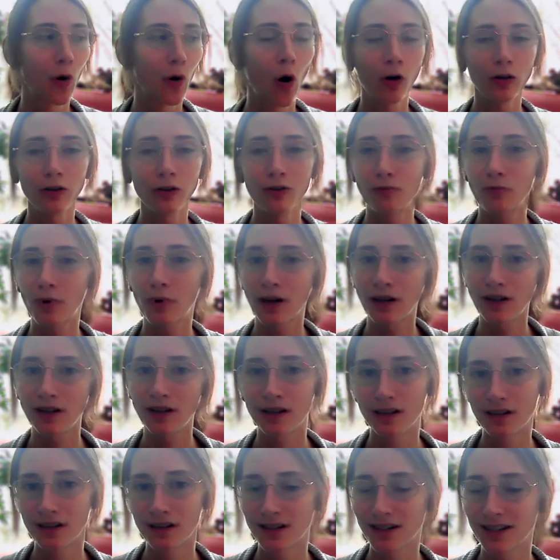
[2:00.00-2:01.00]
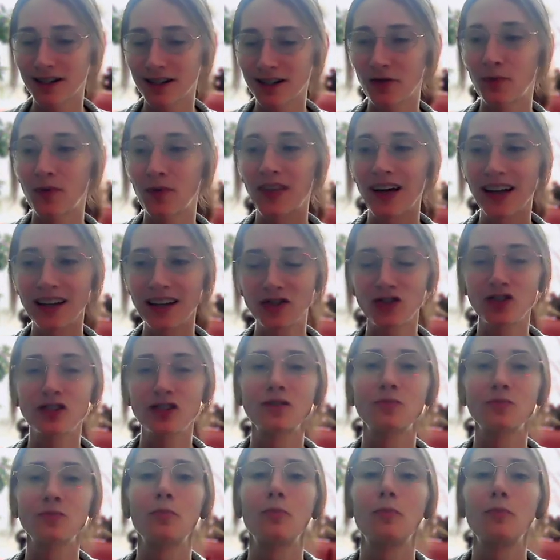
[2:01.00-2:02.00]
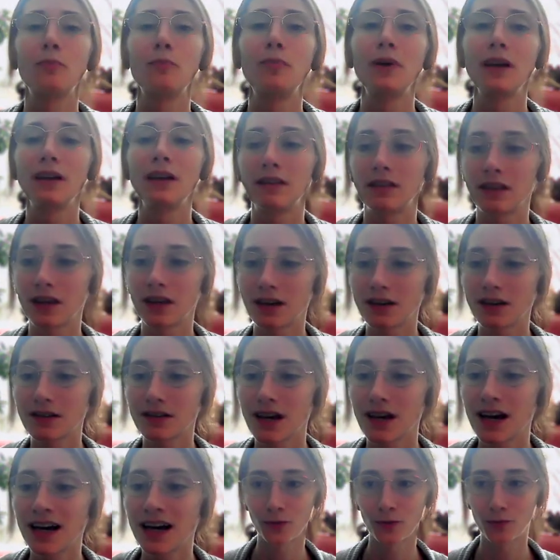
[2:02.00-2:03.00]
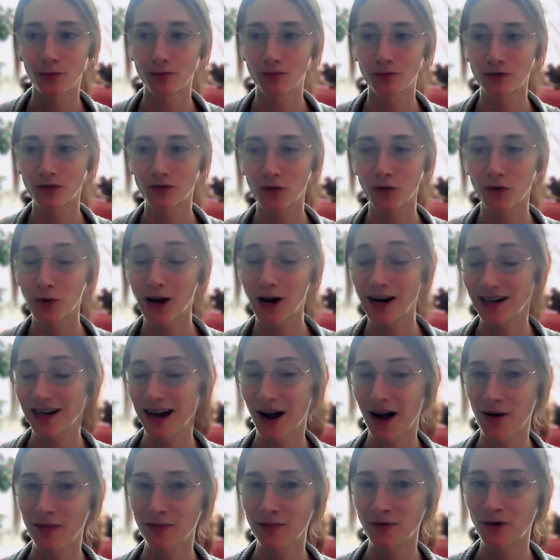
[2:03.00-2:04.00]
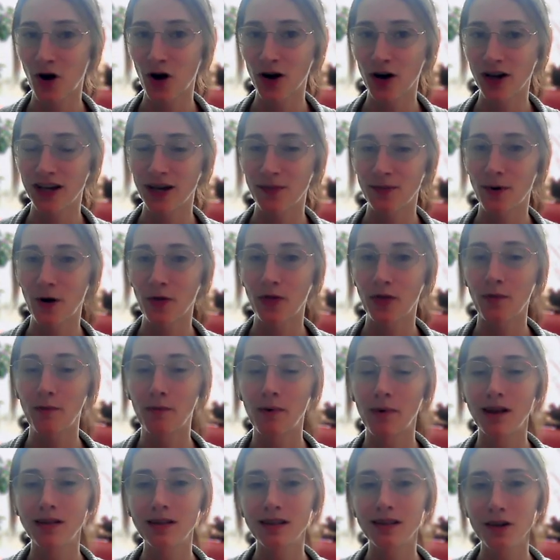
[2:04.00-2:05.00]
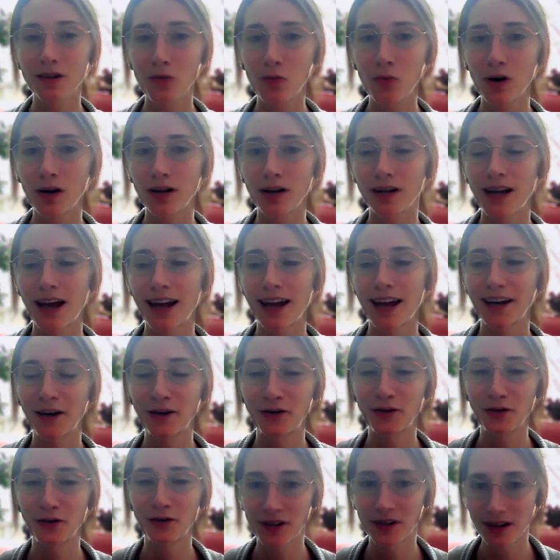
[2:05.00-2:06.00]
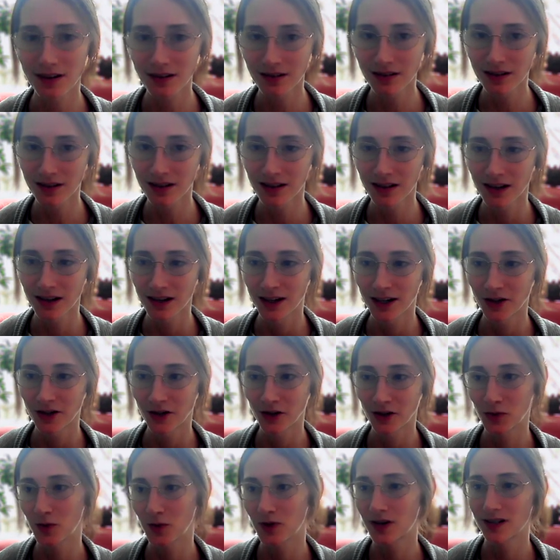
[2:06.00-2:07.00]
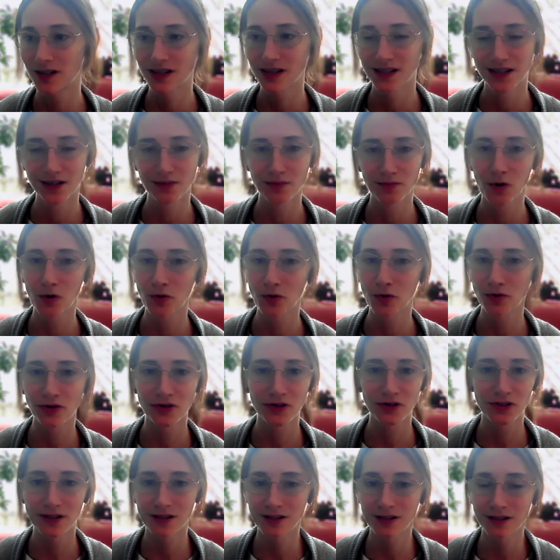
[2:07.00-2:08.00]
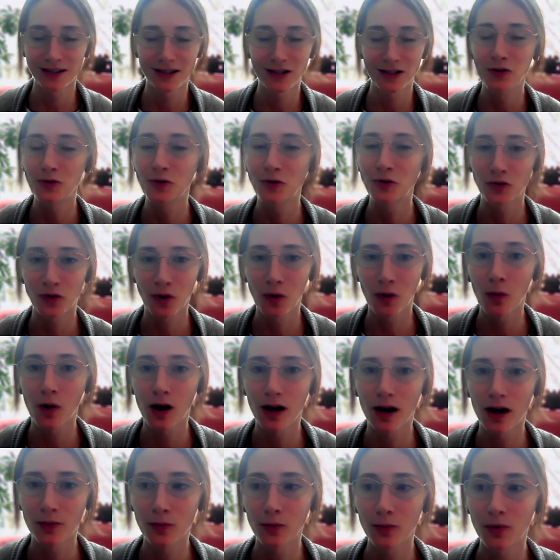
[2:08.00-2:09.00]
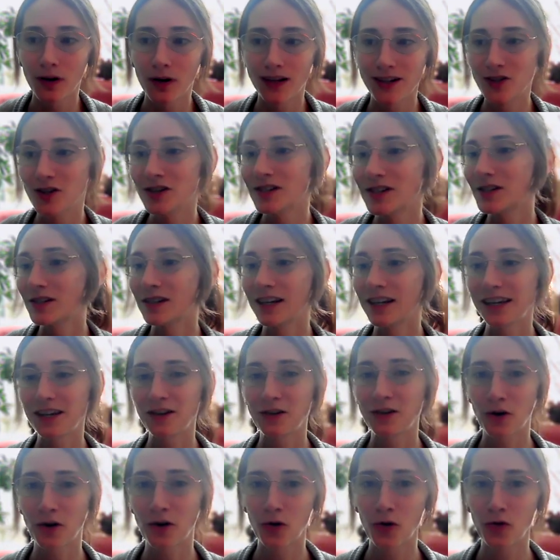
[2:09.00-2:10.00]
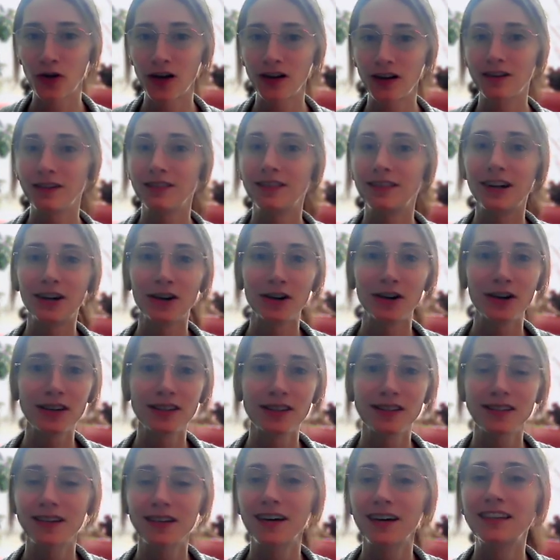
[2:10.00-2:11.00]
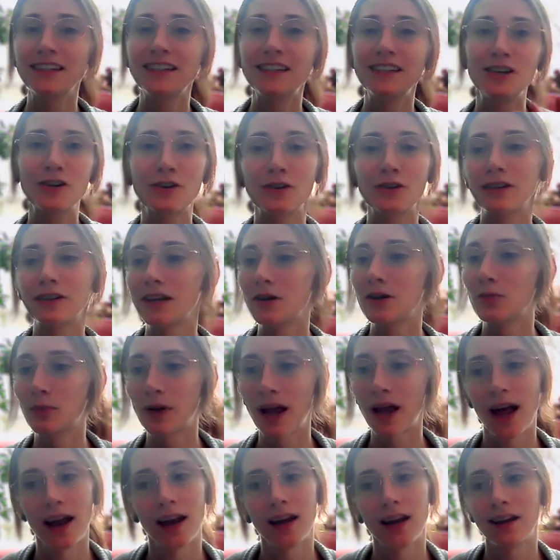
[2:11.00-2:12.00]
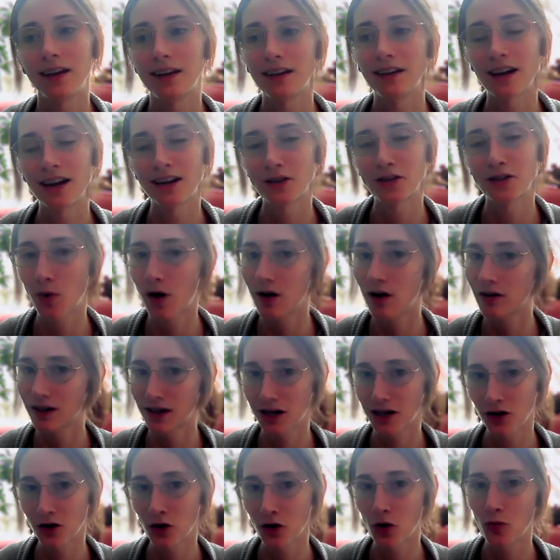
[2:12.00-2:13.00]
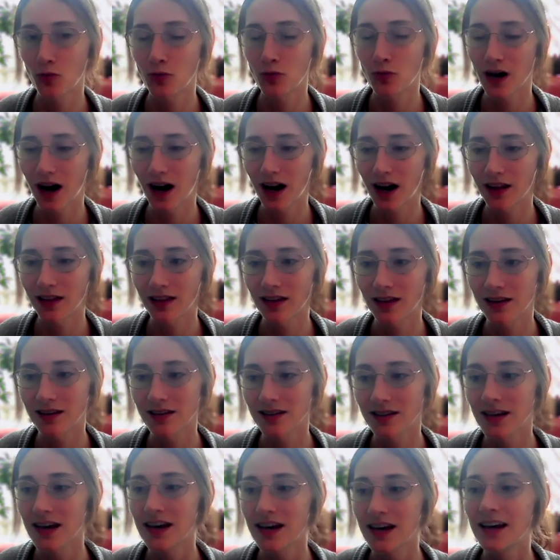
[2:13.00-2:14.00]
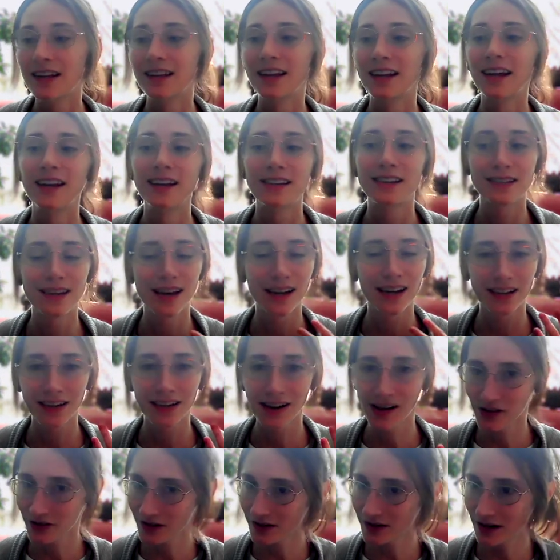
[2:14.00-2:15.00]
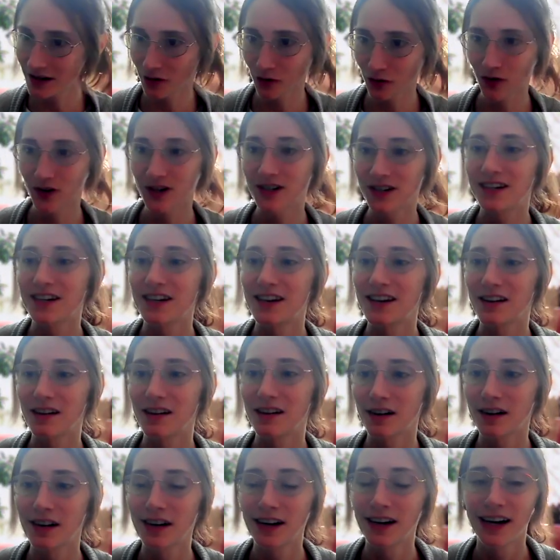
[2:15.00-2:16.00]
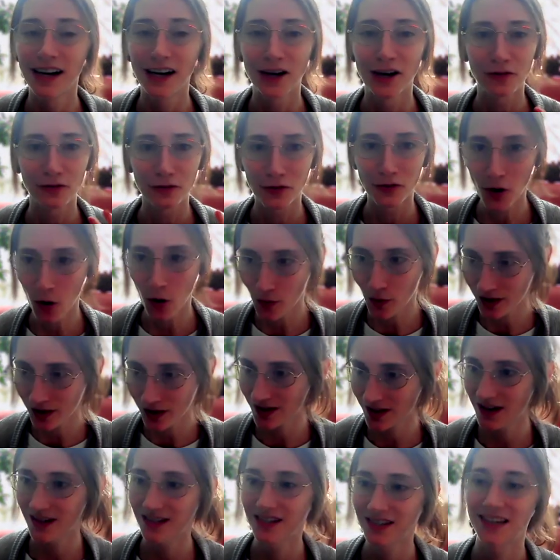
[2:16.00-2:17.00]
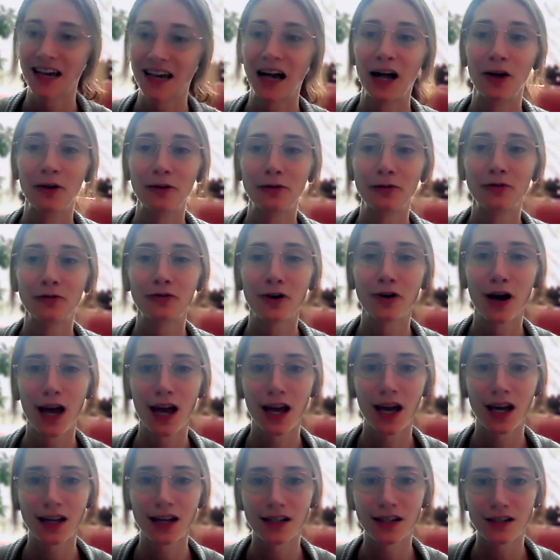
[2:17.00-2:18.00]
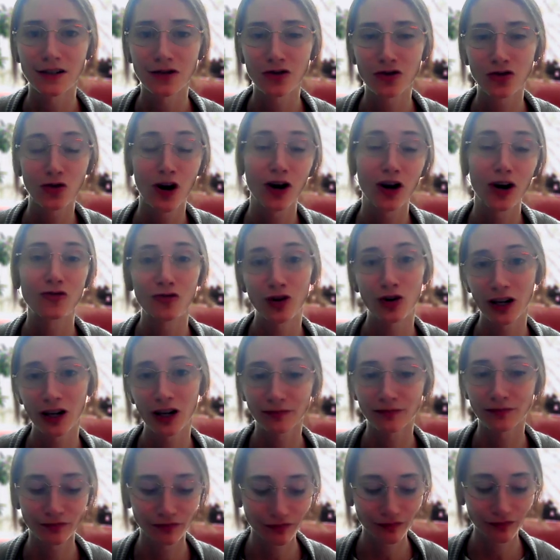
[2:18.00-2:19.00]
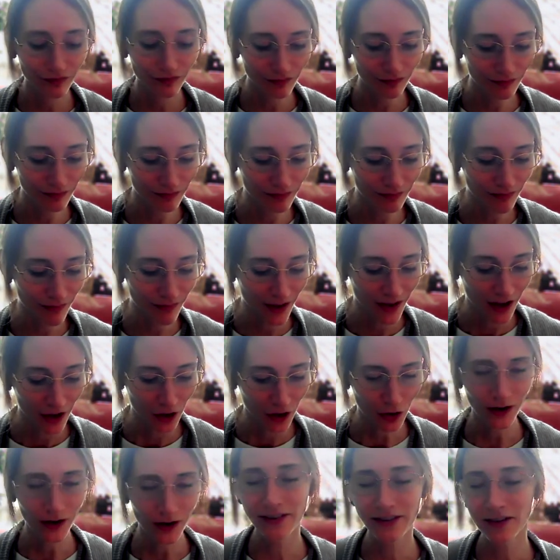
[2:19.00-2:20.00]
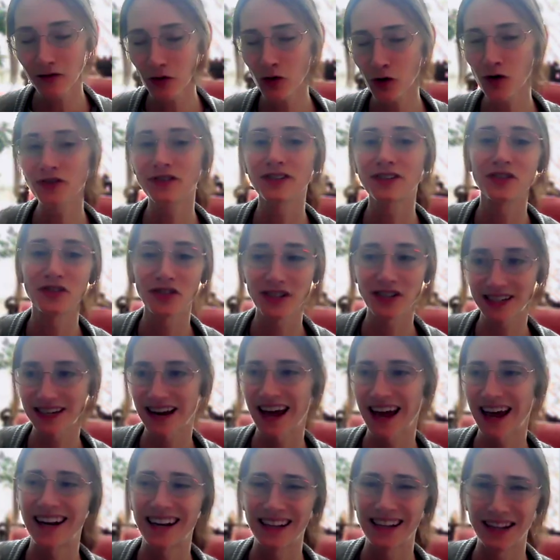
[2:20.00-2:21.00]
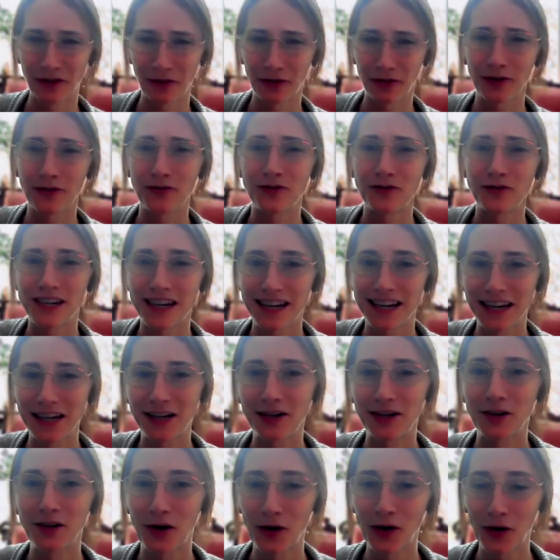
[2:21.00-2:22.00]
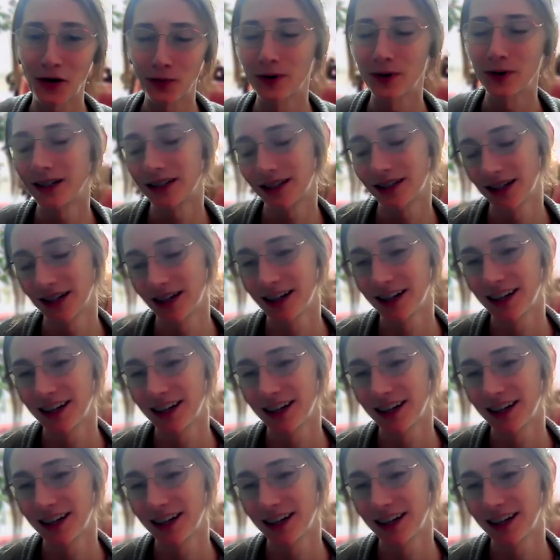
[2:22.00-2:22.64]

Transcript: all of my year and stuff, but that's just big things. So right now I'm talking about the monthly one and underneath, just because it's the most useful one. But just to let you know that there is a yearly planning as well that can go behind this. That is another different tier of knowing thyself and structuring your life. And of course there's a 10 and the 15, but